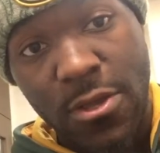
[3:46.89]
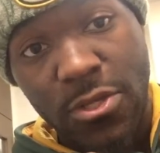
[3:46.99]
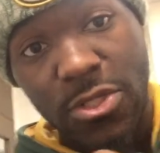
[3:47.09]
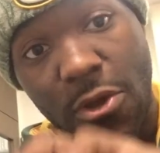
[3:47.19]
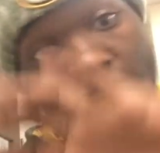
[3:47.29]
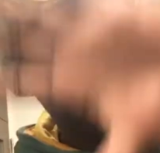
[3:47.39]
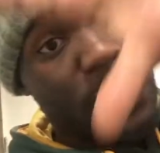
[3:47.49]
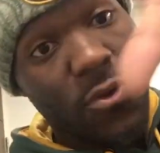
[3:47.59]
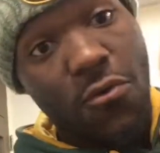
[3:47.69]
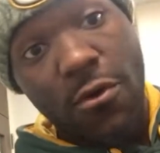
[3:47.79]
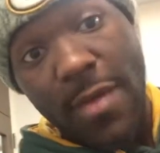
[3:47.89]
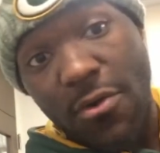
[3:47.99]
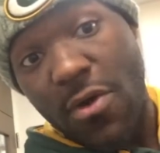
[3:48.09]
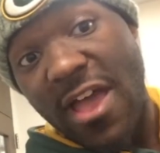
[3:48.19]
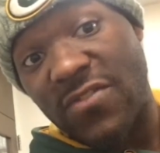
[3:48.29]
So the quarterback
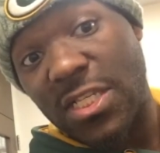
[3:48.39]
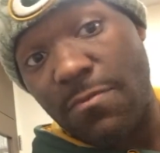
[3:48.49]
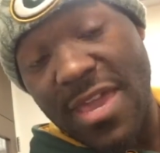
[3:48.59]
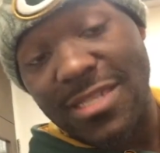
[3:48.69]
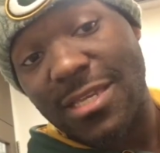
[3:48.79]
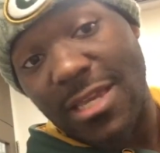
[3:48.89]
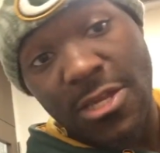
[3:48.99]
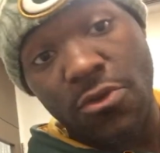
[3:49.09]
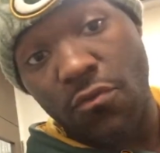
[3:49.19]
will have space to either